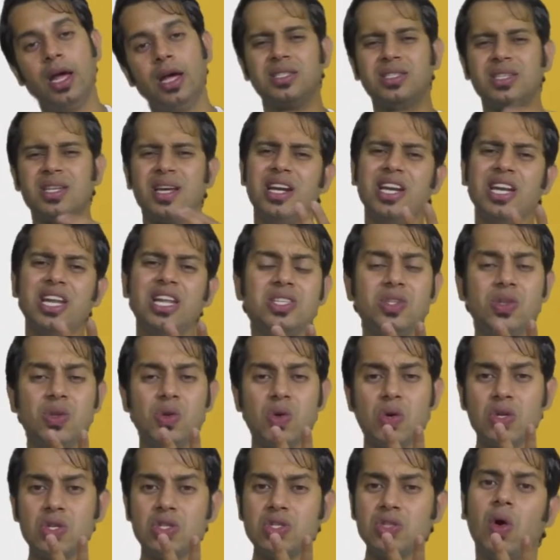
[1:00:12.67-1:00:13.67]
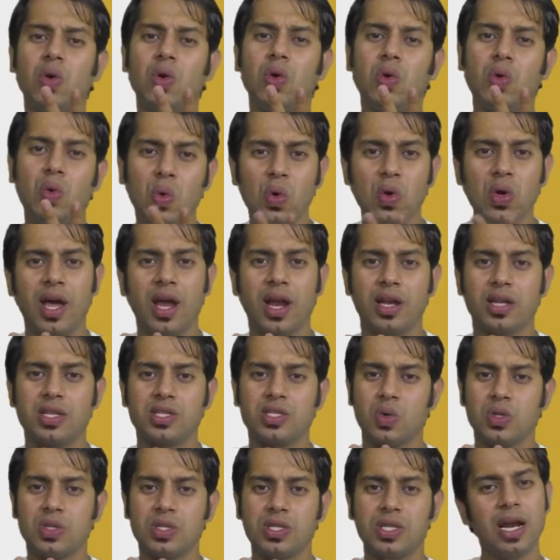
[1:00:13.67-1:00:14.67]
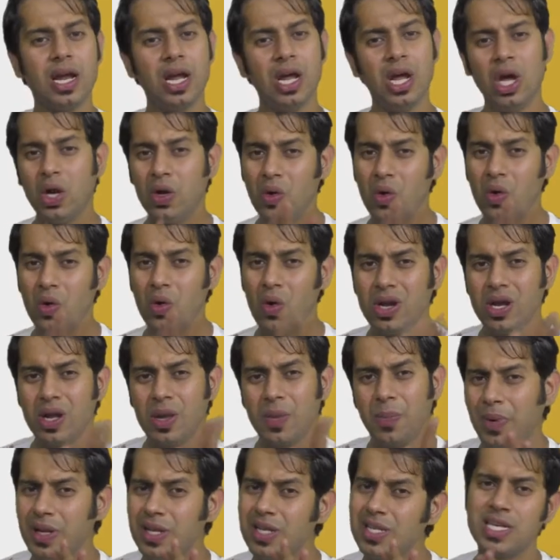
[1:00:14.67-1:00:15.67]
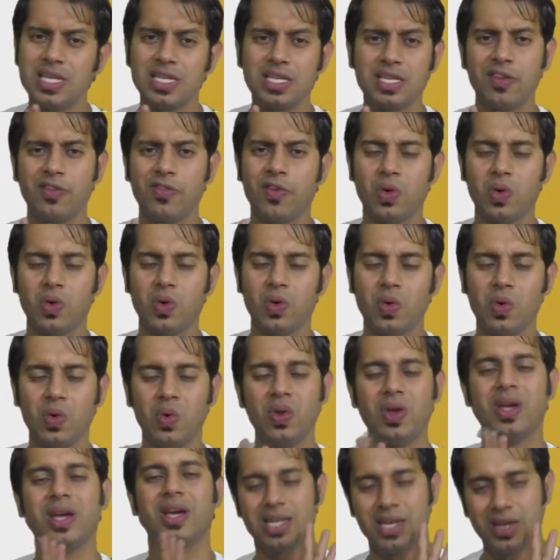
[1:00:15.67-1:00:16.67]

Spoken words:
Sir, it is used for 2 years. No, sir. No depreciation for 2 years.